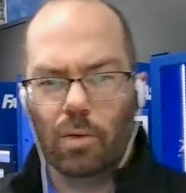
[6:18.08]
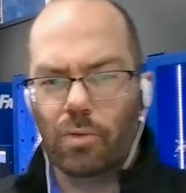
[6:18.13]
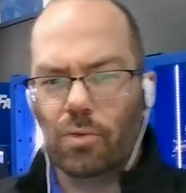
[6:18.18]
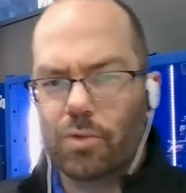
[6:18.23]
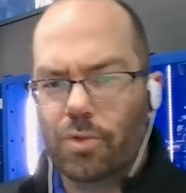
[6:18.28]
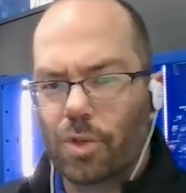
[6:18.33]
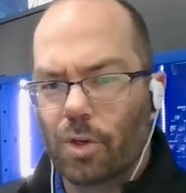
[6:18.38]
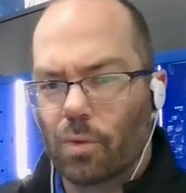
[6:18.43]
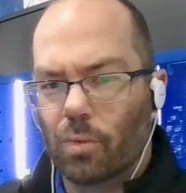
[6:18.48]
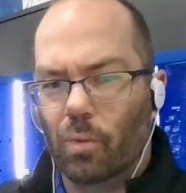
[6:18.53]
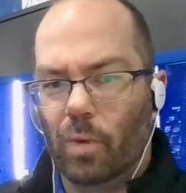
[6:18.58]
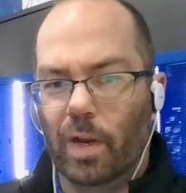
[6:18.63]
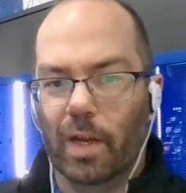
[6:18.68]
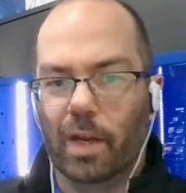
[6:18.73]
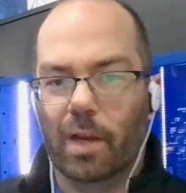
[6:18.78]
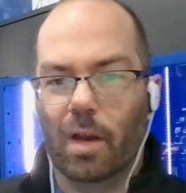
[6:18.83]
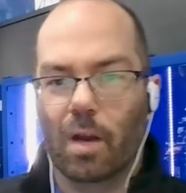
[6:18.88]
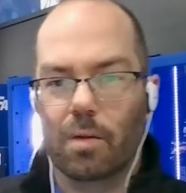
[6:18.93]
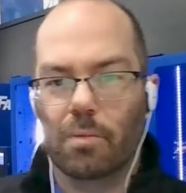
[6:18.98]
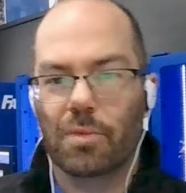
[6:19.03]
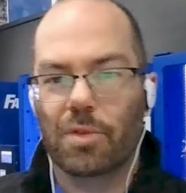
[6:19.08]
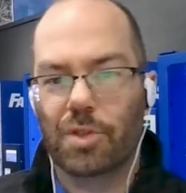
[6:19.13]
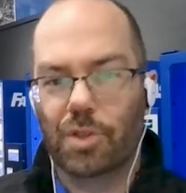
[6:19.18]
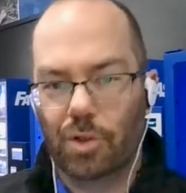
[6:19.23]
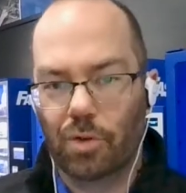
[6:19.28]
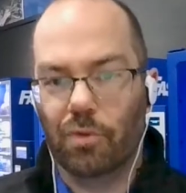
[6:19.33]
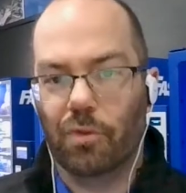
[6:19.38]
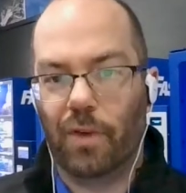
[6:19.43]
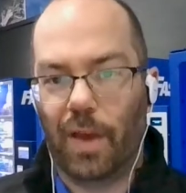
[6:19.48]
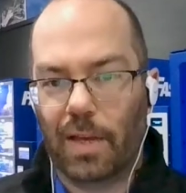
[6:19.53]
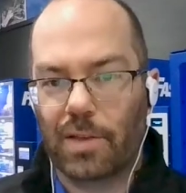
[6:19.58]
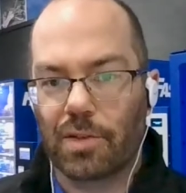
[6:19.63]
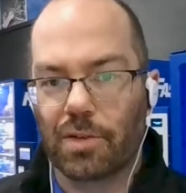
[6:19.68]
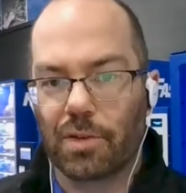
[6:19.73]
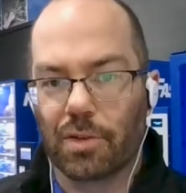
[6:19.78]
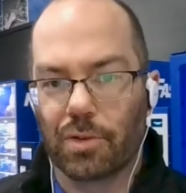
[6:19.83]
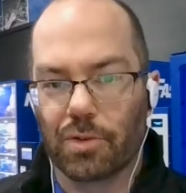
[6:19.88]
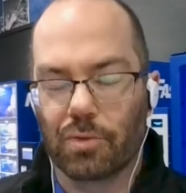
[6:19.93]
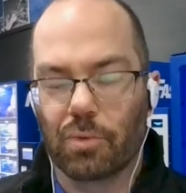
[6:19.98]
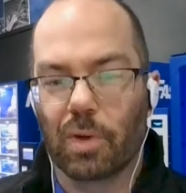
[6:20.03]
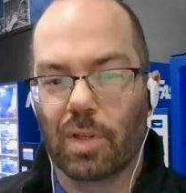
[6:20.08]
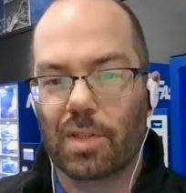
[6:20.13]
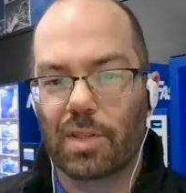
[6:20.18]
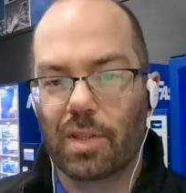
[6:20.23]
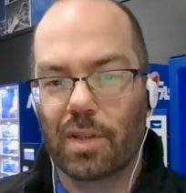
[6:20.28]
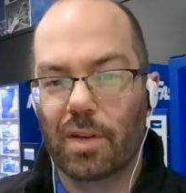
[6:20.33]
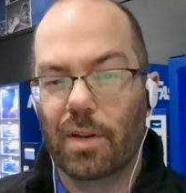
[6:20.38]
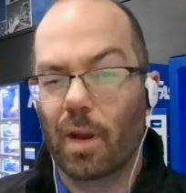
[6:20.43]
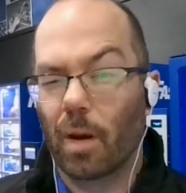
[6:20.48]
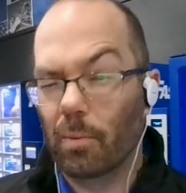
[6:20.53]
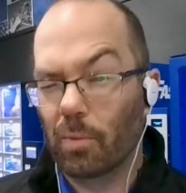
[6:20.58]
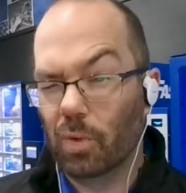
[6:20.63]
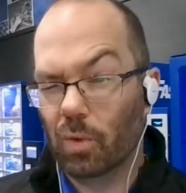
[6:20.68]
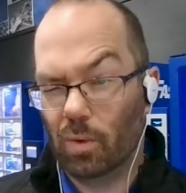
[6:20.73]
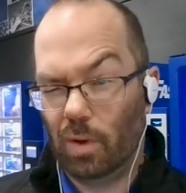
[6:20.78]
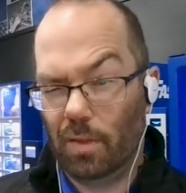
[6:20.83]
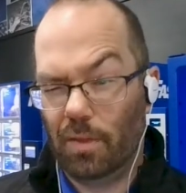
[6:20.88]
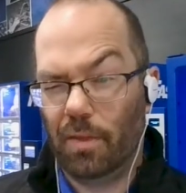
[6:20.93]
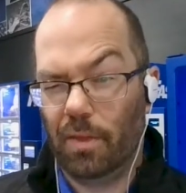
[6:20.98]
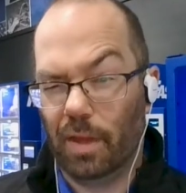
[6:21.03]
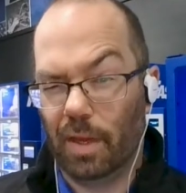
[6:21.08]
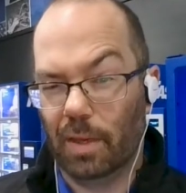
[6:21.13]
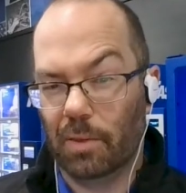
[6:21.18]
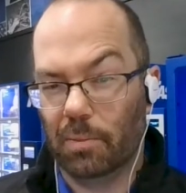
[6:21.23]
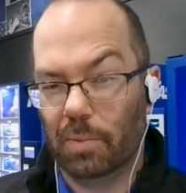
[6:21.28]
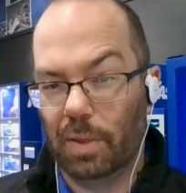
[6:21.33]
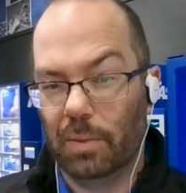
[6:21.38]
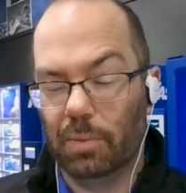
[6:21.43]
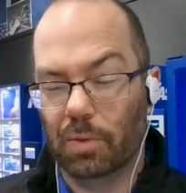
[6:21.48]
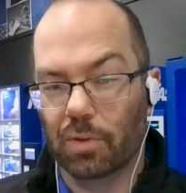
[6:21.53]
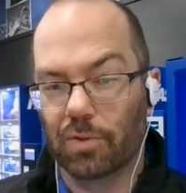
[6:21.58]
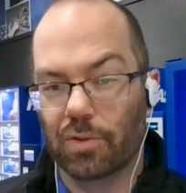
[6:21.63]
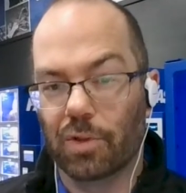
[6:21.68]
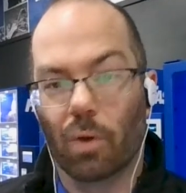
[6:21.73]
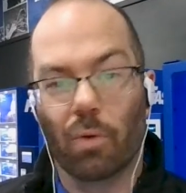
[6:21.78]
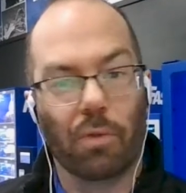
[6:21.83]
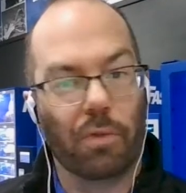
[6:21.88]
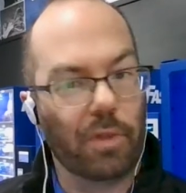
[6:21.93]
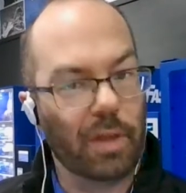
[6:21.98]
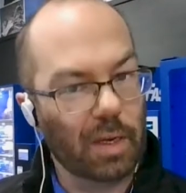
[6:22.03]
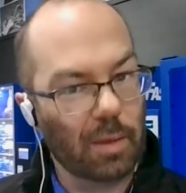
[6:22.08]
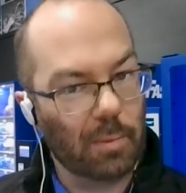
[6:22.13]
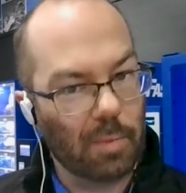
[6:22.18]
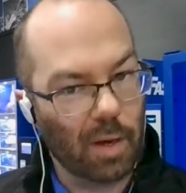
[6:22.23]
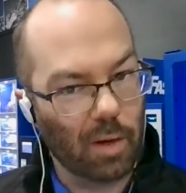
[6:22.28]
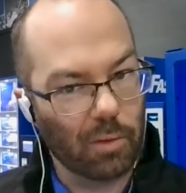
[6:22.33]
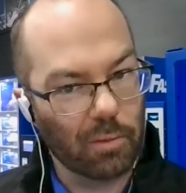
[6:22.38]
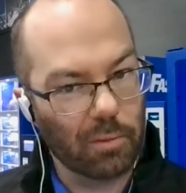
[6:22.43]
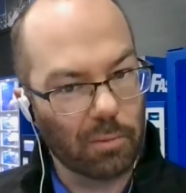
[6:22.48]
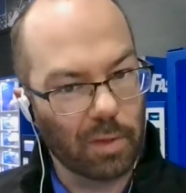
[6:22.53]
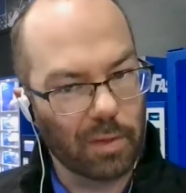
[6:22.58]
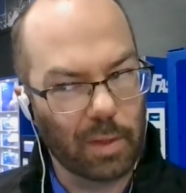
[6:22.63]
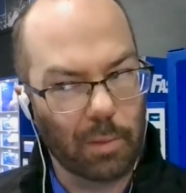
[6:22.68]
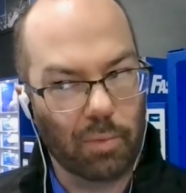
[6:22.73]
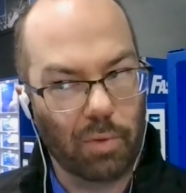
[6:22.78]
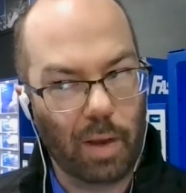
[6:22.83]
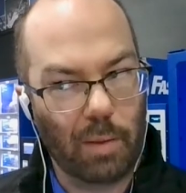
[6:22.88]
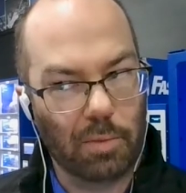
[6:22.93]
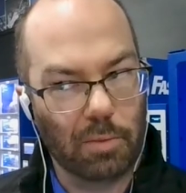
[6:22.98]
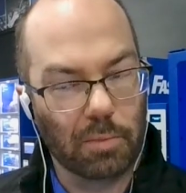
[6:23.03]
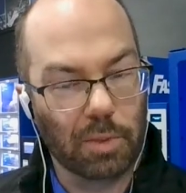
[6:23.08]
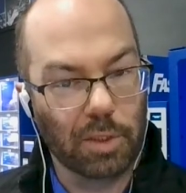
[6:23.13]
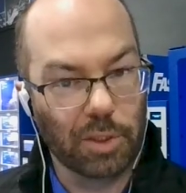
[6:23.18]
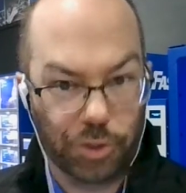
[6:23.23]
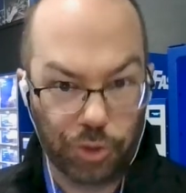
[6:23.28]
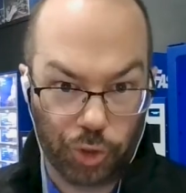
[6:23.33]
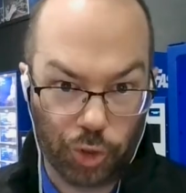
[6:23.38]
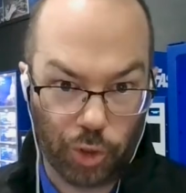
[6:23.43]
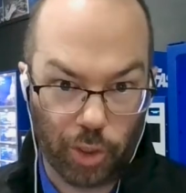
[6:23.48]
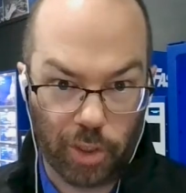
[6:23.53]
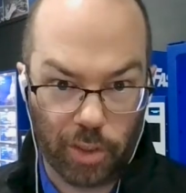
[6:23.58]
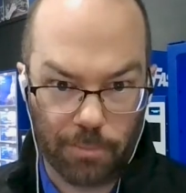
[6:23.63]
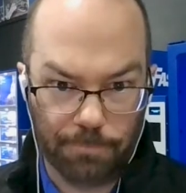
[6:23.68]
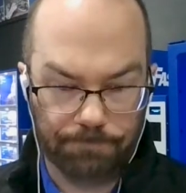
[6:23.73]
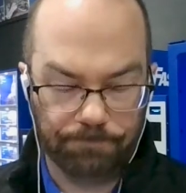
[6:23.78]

So when it comes to fasteners, what's the number one thing people don't think about, but they probably should?